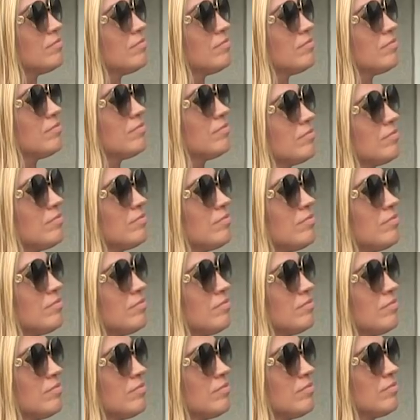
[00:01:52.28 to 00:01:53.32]

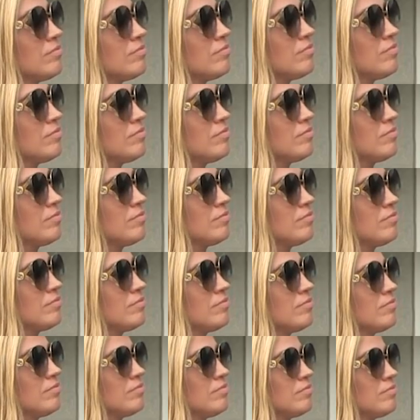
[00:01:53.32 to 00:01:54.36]

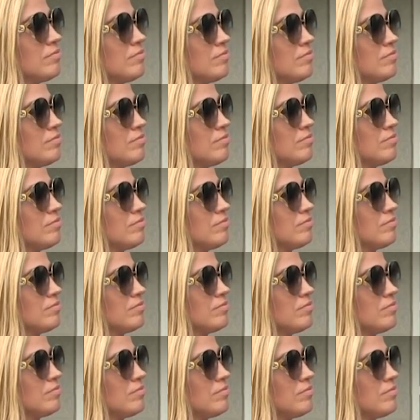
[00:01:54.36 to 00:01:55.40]

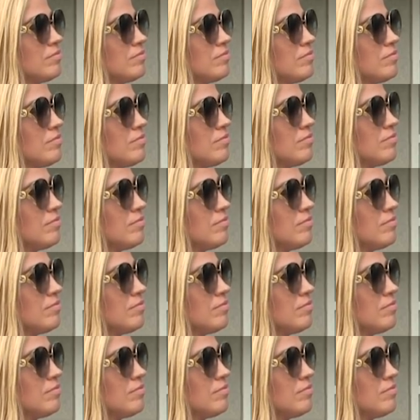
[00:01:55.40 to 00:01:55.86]
No words are spoken by the person on screen.